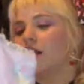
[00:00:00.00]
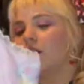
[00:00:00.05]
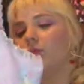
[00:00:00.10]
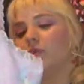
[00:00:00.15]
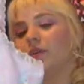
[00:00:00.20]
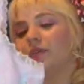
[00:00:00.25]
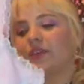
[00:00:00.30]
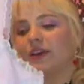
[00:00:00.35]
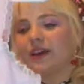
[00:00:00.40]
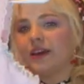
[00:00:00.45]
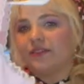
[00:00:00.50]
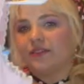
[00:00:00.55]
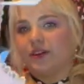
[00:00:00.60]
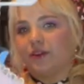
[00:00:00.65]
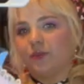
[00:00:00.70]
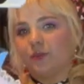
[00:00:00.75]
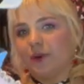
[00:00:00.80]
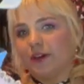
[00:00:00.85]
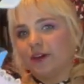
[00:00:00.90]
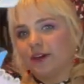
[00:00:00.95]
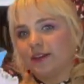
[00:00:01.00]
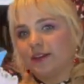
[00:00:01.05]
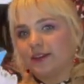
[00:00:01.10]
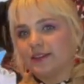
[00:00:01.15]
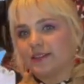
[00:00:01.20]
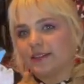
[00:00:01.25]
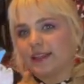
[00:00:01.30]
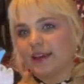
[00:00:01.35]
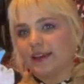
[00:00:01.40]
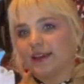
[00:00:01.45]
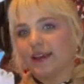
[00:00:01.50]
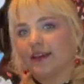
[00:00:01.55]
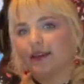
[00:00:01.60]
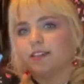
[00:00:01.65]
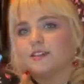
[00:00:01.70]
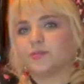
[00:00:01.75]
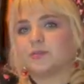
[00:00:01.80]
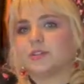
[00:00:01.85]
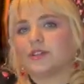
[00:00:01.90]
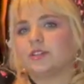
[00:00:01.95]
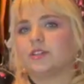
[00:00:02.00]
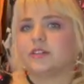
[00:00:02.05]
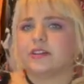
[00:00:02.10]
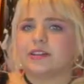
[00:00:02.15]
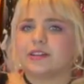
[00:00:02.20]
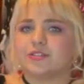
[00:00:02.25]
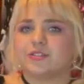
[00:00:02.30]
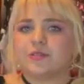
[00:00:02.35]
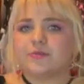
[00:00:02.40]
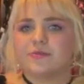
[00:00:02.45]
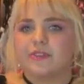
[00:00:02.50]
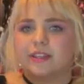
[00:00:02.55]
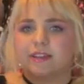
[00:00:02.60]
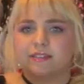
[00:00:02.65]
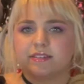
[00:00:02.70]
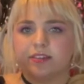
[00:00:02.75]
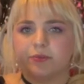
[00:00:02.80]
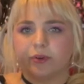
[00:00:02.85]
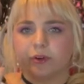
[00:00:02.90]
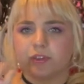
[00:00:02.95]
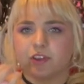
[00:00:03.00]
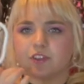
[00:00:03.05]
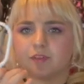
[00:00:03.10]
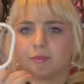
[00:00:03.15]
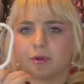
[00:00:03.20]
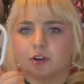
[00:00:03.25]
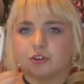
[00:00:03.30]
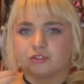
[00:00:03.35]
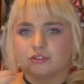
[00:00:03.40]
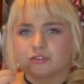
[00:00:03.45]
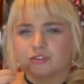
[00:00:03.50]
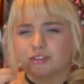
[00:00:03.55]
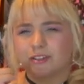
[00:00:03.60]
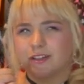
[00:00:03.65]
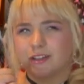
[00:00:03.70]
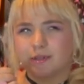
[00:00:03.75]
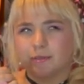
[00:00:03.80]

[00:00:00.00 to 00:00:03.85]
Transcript: One thing I found weird is that Candy Sprinkle and Dream Fantasy both have partial shirring,